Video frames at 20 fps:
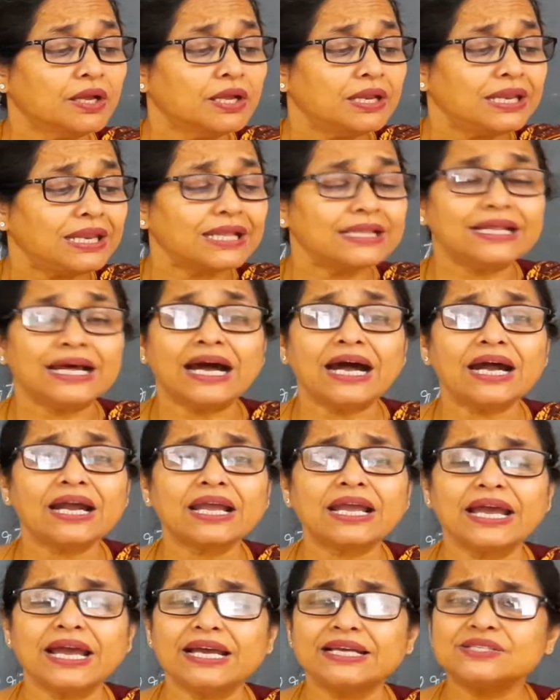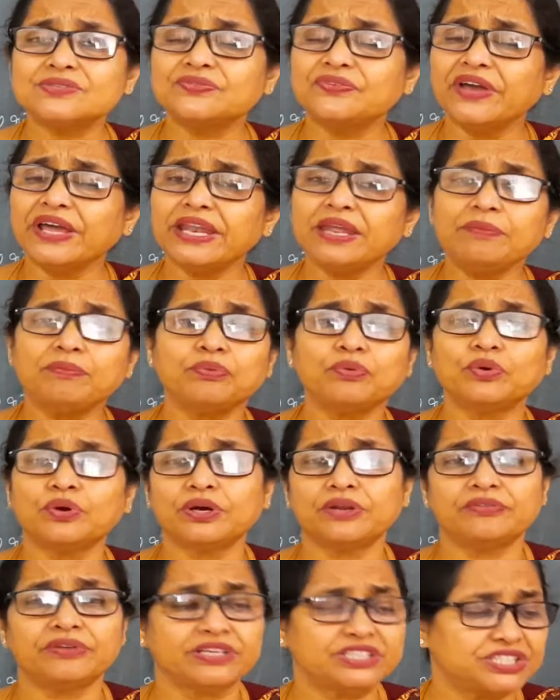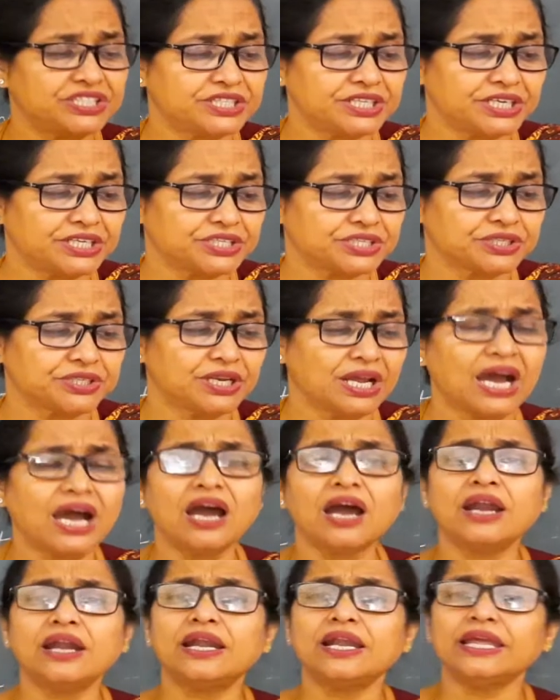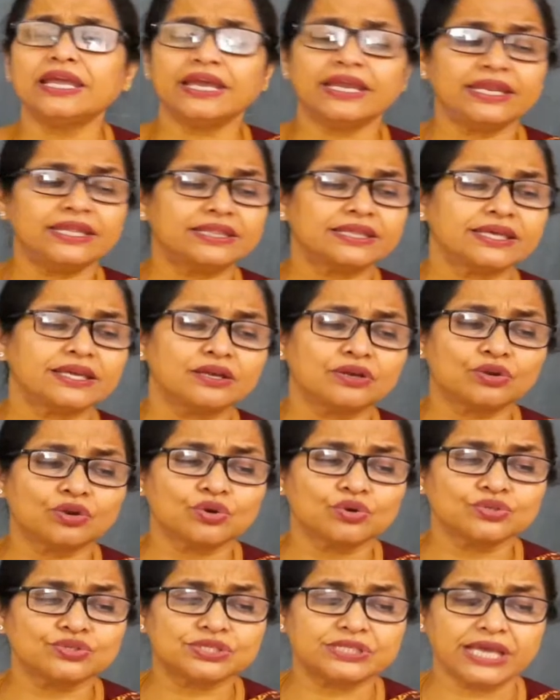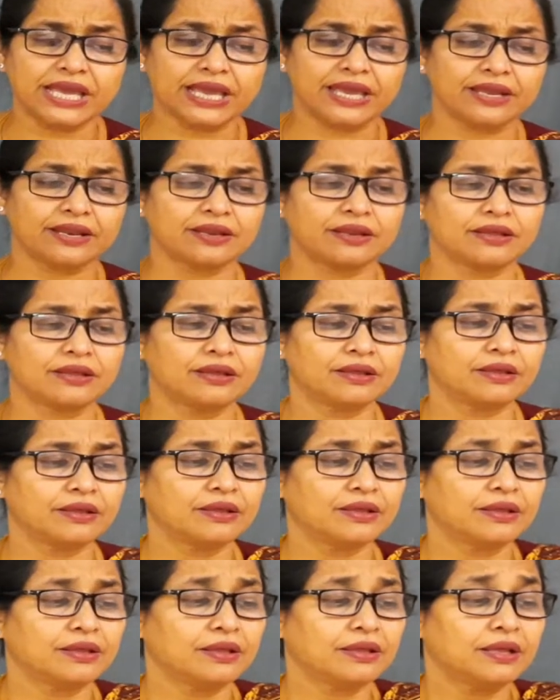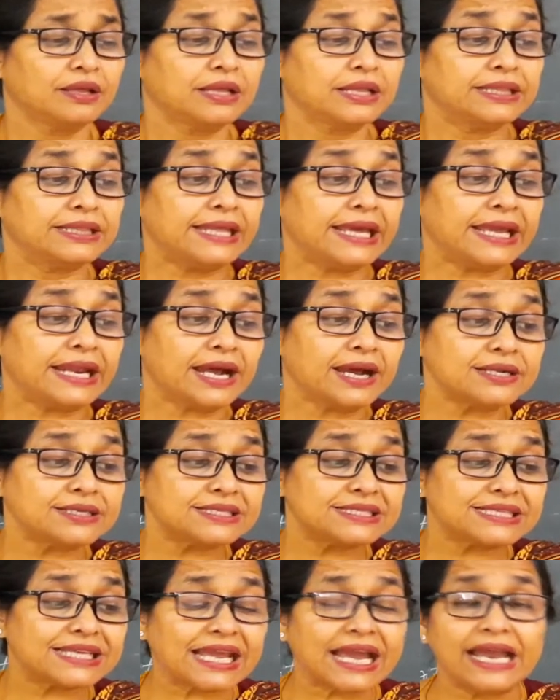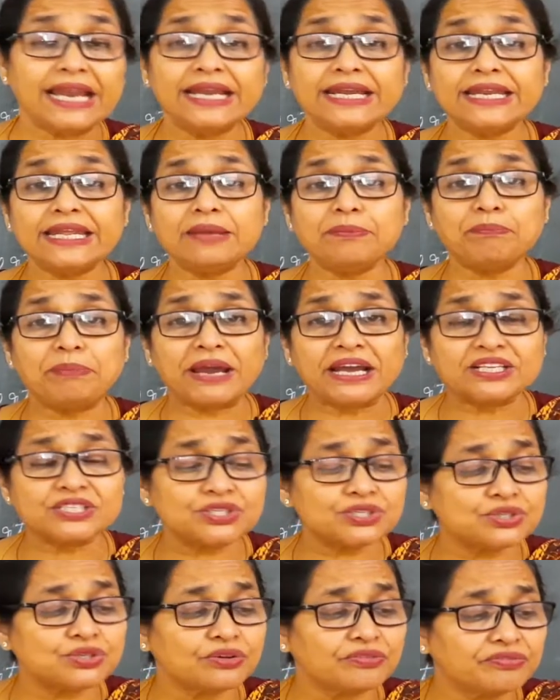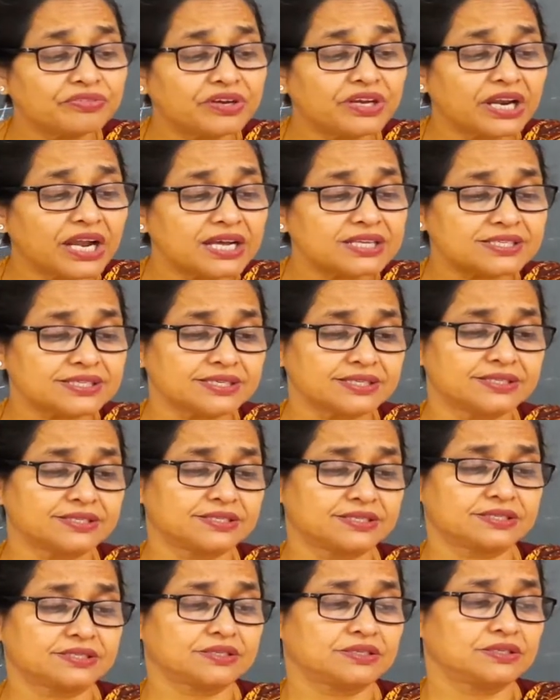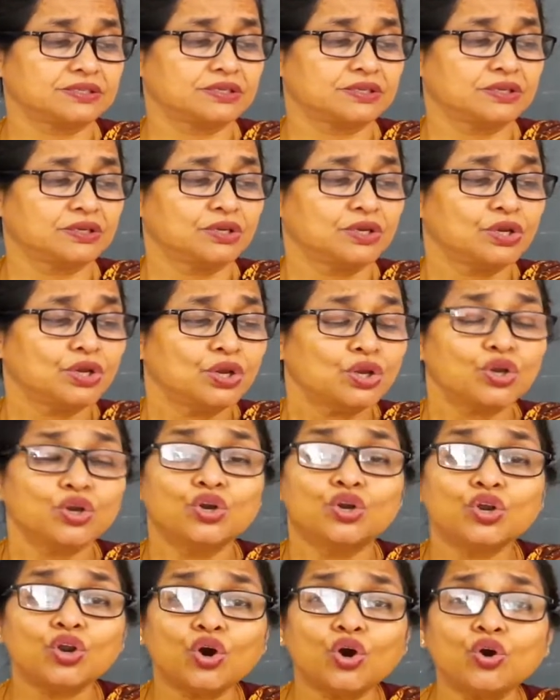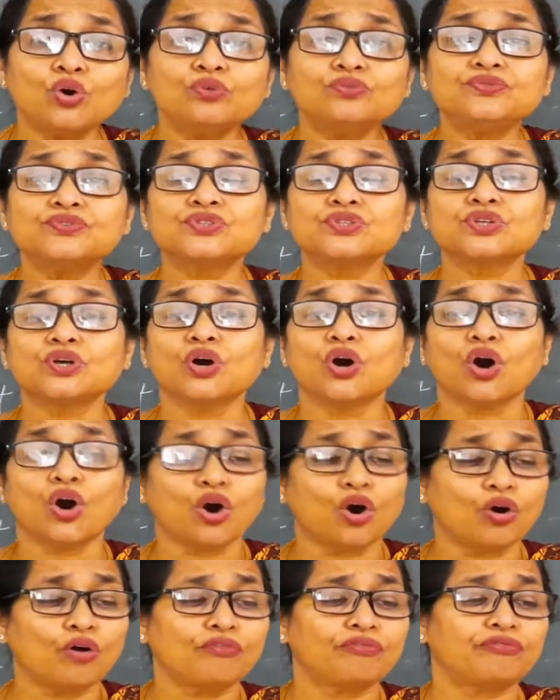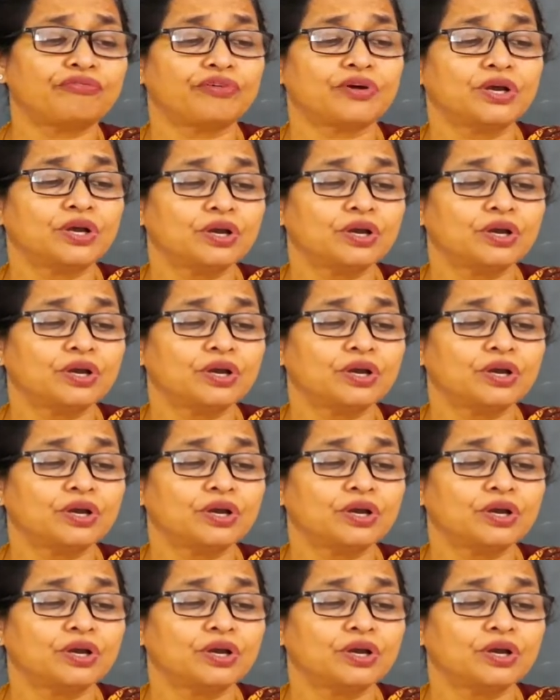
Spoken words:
Ladakh has very poor vegetation, hardly anything grows there. There are scanty patches of grasses, groves of